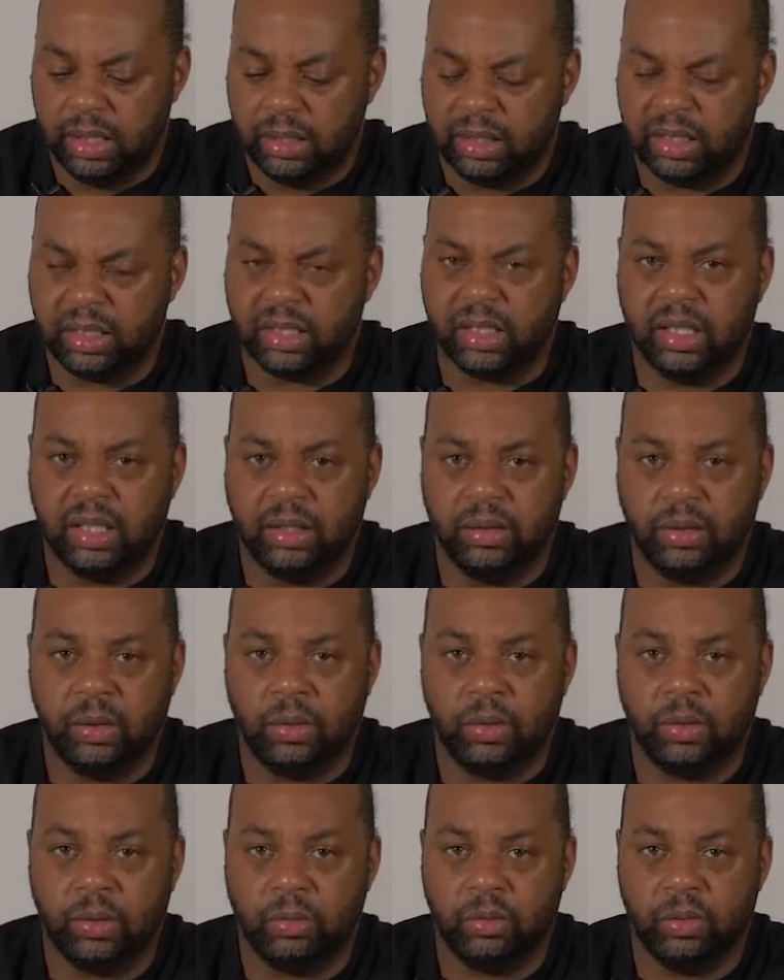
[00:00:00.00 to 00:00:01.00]
just couldn't
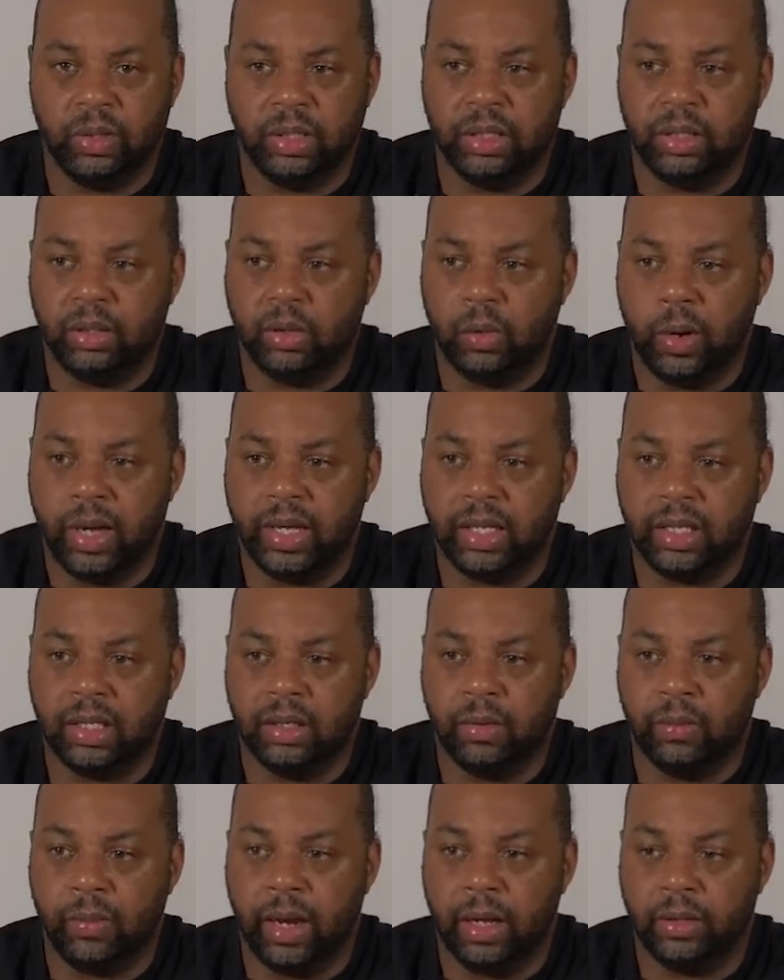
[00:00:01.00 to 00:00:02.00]
really quite get
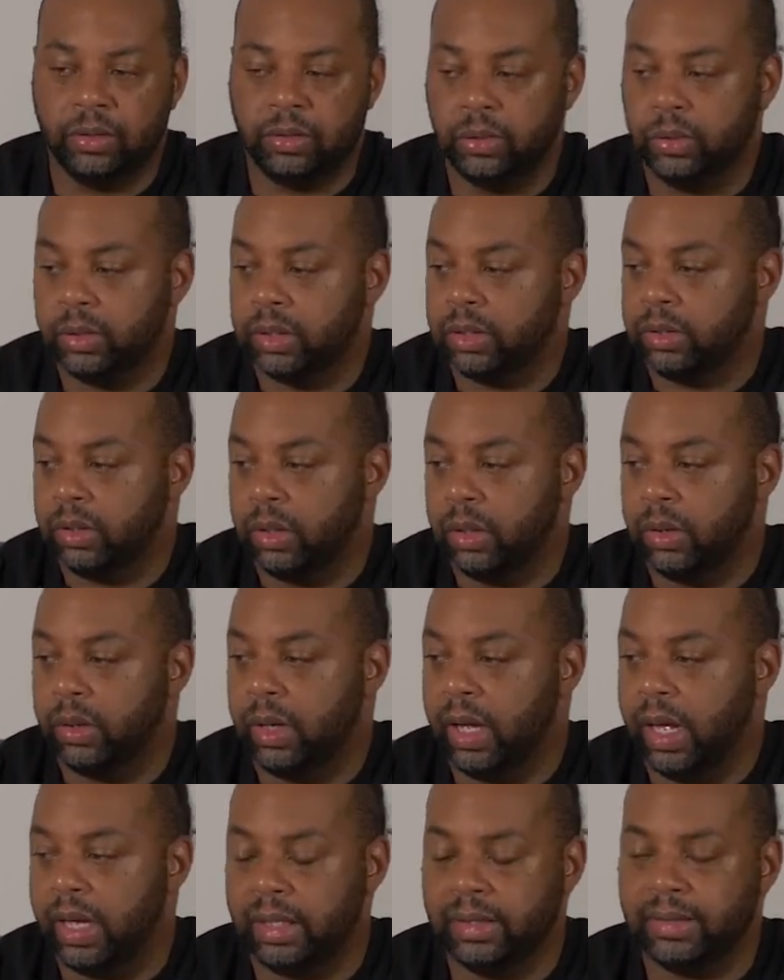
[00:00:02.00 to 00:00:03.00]
around to it. So
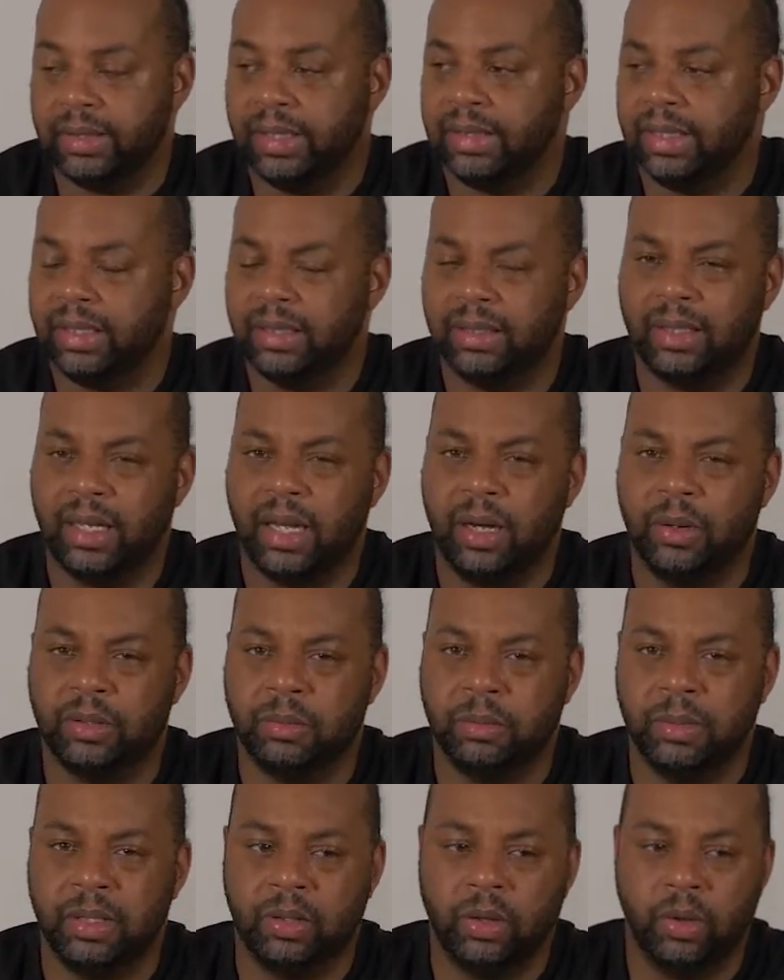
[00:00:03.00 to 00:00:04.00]
I guess that's how it's
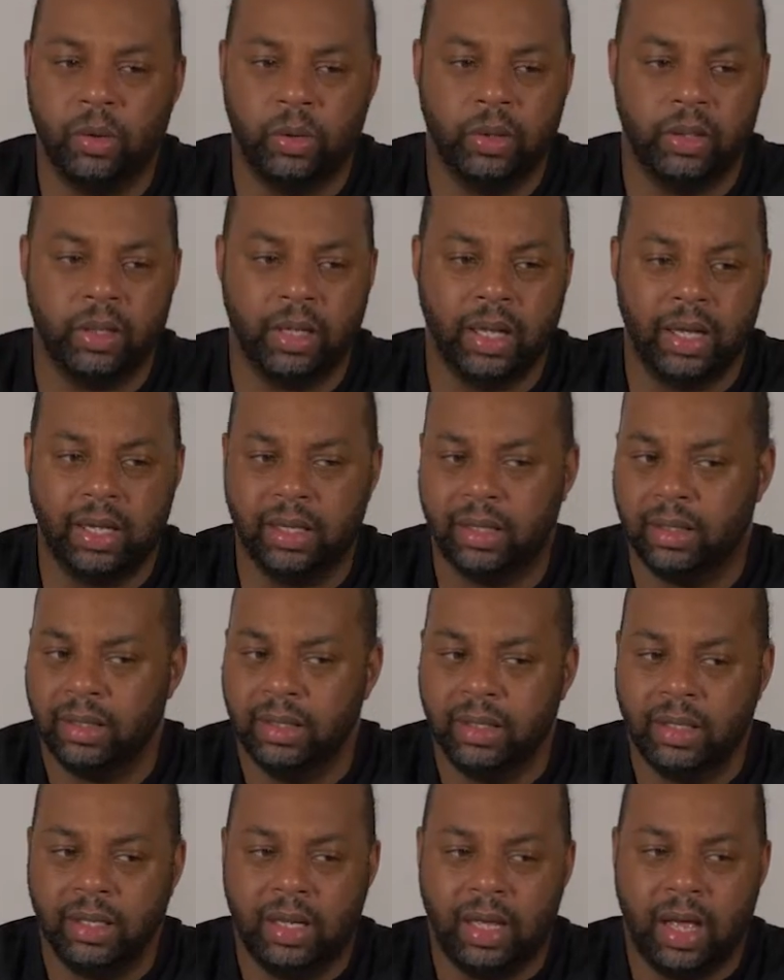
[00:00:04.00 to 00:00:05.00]
been going. Like,
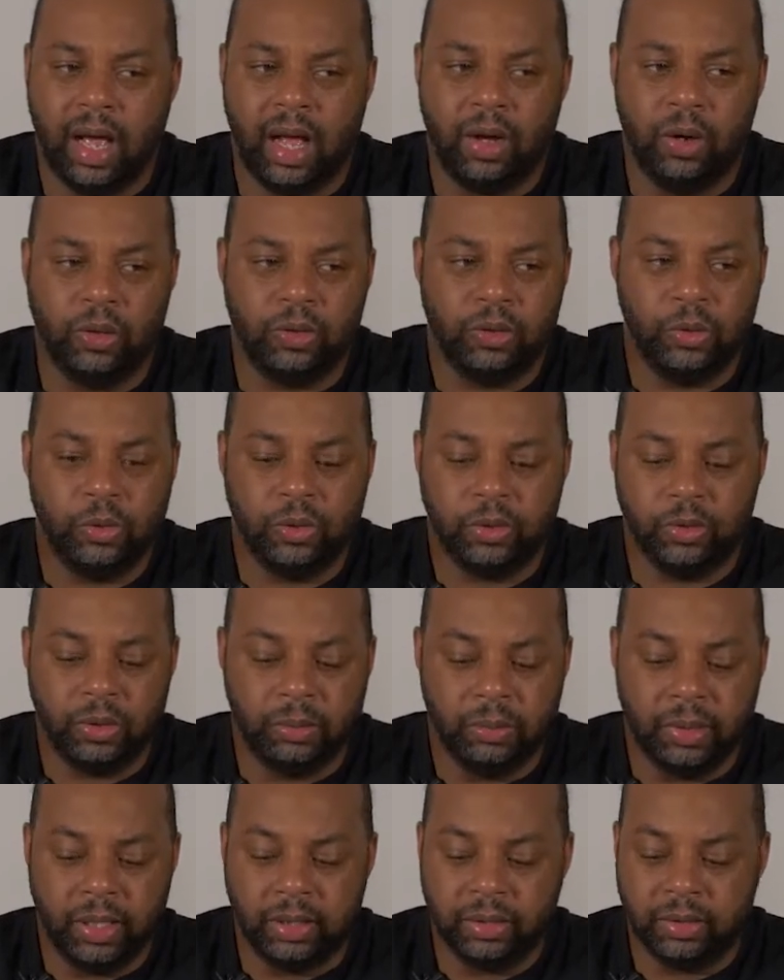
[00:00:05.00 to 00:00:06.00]
I go 2 or 3
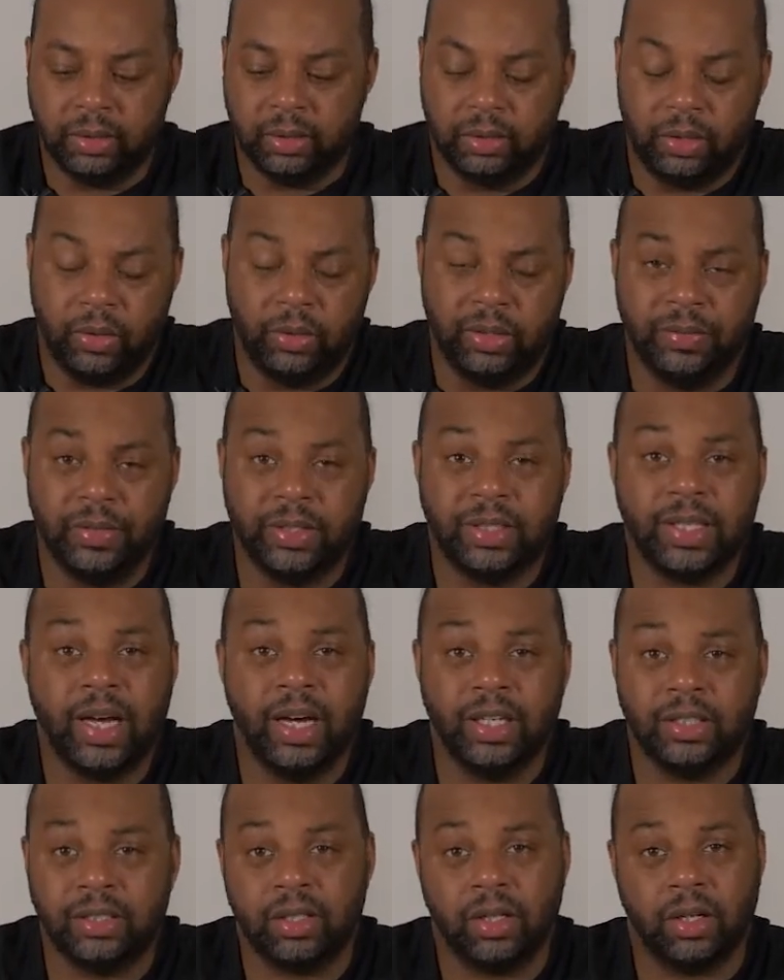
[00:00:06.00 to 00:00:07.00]
months, don't even
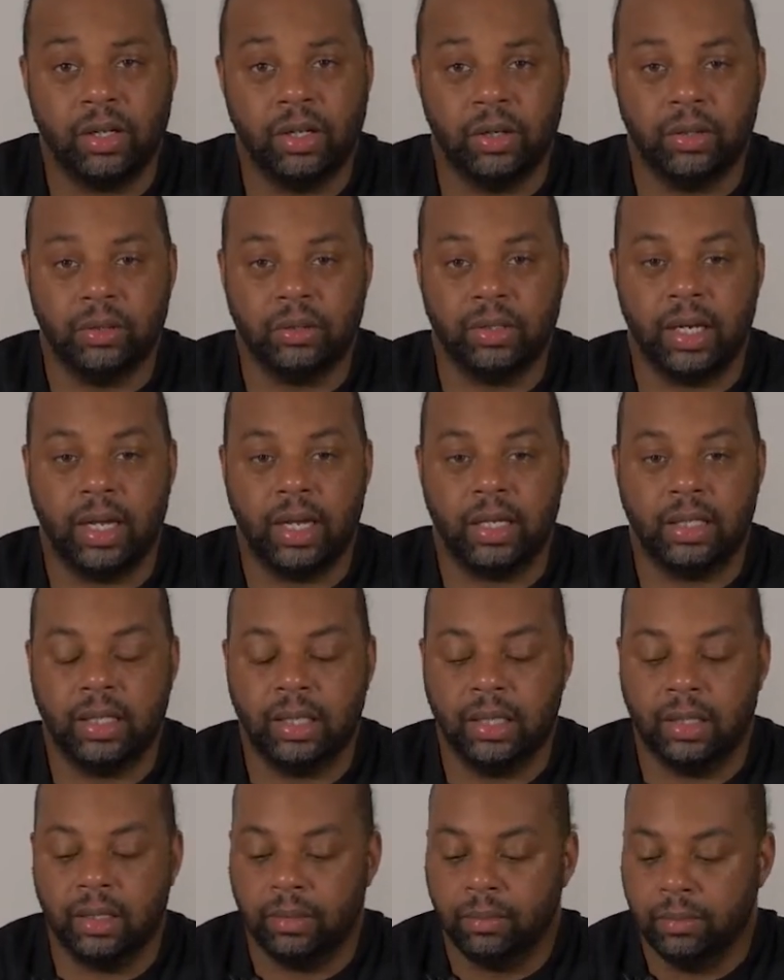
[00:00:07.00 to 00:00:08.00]
touch the clothes that I
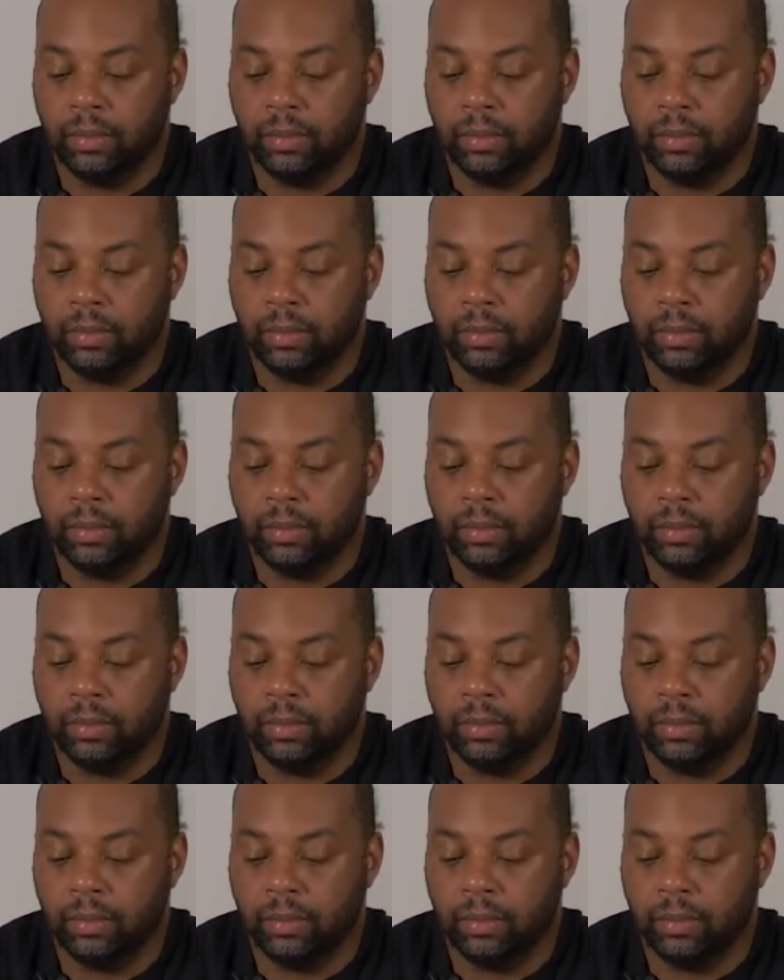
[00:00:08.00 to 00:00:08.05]
get.